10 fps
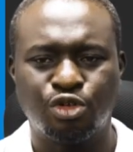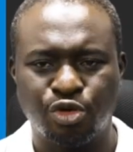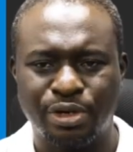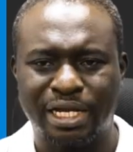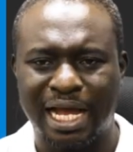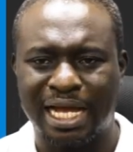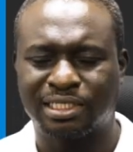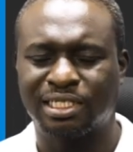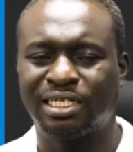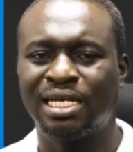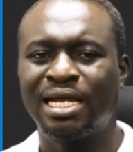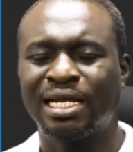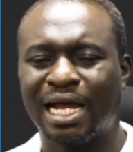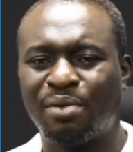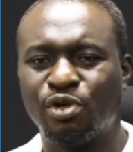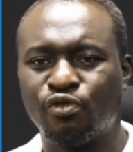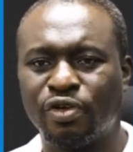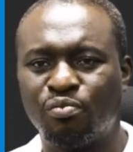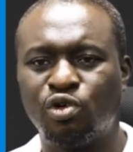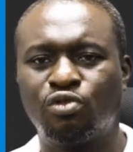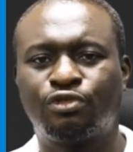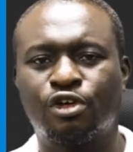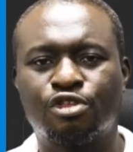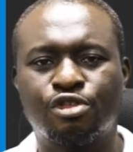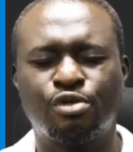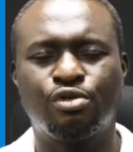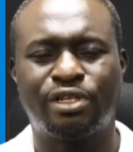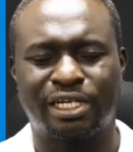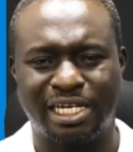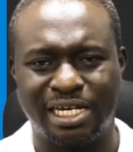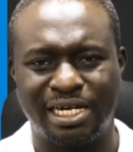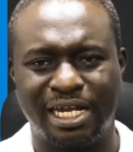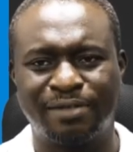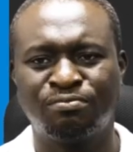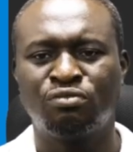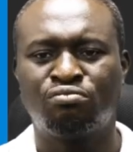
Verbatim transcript: uric acid can be removed through the kidney,